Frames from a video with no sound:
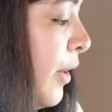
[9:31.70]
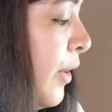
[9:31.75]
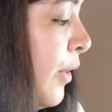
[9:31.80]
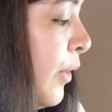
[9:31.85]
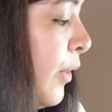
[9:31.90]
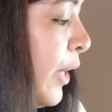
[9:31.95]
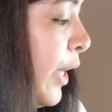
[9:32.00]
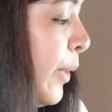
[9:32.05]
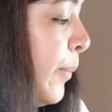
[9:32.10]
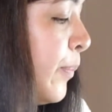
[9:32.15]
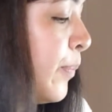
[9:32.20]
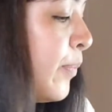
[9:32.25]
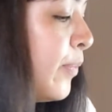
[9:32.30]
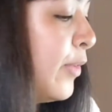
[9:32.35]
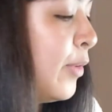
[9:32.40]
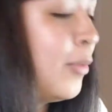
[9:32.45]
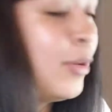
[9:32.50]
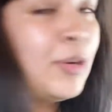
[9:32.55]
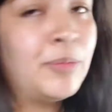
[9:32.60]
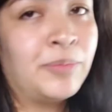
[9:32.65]
Okay,
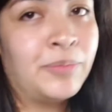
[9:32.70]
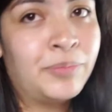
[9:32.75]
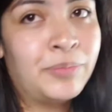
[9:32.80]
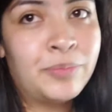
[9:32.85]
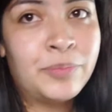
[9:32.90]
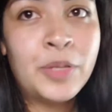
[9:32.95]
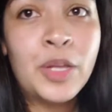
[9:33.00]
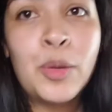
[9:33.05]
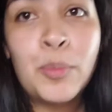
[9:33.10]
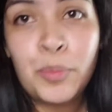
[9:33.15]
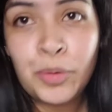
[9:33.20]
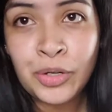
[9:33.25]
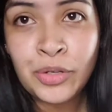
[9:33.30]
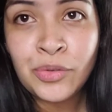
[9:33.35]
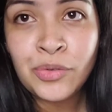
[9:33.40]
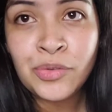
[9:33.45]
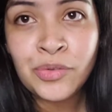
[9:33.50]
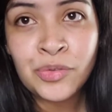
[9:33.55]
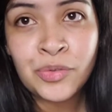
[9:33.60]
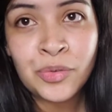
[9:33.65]
well, per
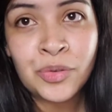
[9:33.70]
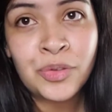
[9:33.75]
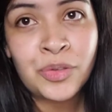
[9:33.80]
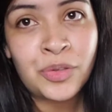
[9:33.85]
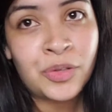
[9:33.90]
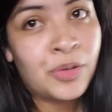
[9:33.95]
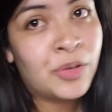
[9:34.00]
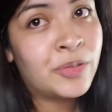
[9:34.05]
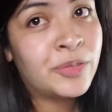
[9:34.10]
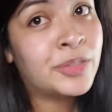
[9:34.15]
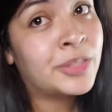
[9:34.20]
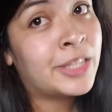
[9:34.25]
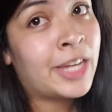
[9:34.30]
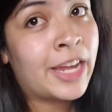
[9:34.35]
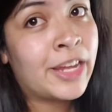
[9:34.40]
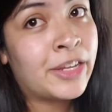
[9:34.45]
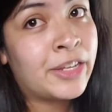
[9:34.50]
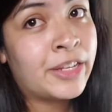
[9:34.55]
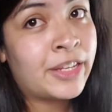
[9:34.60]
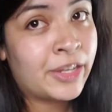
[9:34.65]
usual, you know,
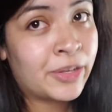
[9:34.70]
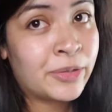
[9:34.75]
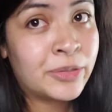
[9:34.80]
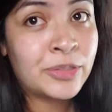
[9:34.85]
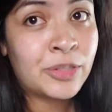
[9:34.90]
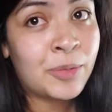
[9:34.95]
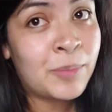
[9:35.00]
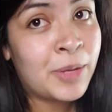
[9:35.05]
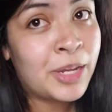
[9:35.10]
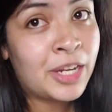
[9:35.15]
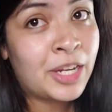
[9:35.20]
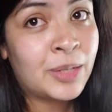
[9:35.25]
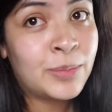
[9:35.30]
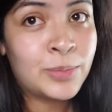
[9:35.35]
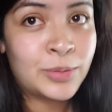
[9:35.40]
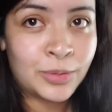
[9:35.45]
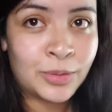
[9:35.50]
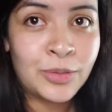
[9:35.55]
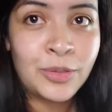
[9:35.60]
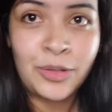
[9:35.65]
Sky kills her
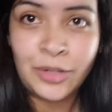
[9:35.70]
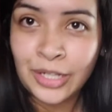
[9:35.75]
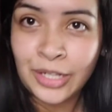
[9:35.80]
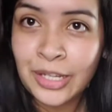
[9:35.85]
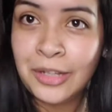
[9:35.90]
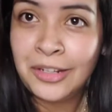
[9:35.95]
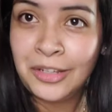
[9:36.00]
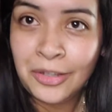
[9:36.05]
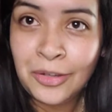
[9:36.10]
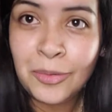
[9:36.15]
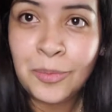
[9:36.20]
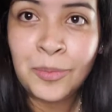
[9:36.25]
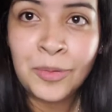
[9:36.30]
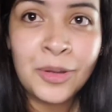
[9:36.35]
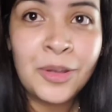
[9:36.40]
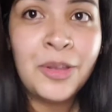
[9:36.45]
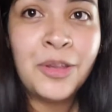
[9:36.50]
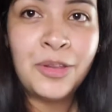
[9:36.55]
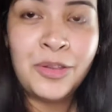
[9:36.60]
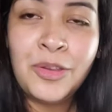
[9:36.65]
makeup, so you're killing your
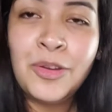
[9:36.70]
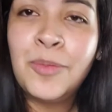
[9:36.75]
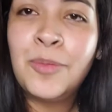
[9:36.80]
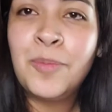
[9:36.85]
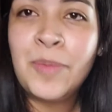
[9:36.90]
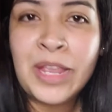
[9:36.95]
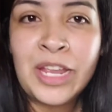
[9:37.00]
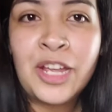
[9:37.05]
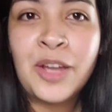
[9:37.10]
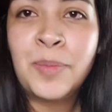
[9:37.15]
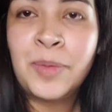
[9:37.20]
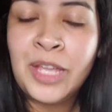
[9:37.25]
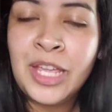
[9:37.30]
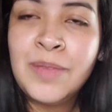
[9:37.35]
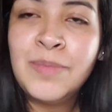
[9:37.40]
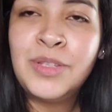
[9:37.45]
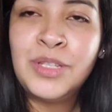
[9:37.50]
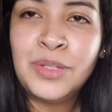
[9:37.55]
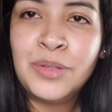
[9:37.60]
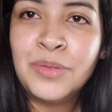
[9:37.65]
makeup
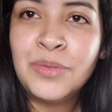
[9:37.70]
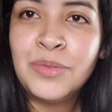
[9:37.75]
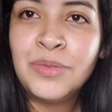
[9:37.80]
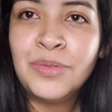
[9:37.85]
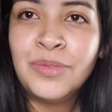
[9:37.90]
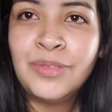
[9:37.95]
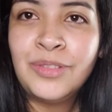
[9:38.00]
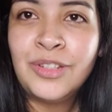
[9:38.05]
game too.